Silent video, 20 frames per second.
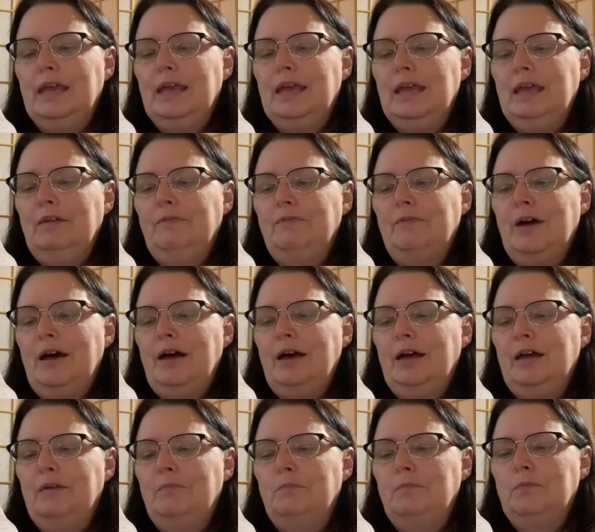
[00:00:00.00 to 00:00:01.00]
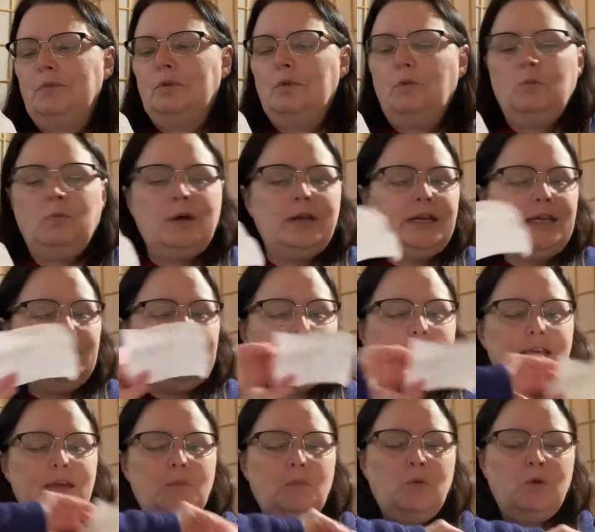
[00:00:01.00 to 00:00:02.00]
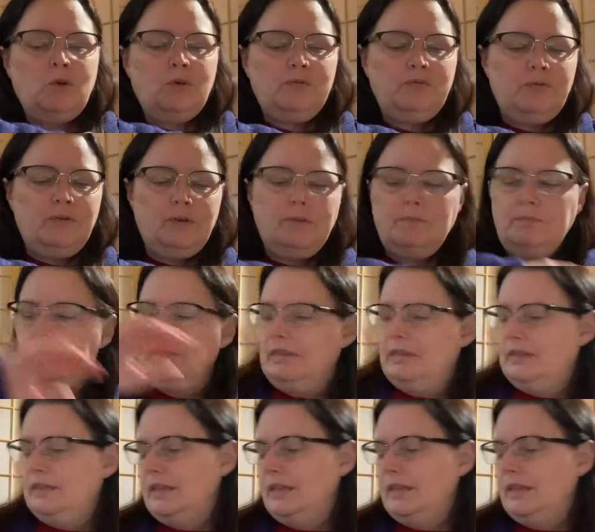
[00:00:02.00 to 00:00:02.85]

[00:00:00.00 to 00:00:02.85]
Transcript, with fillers: if I'm wanting to get more from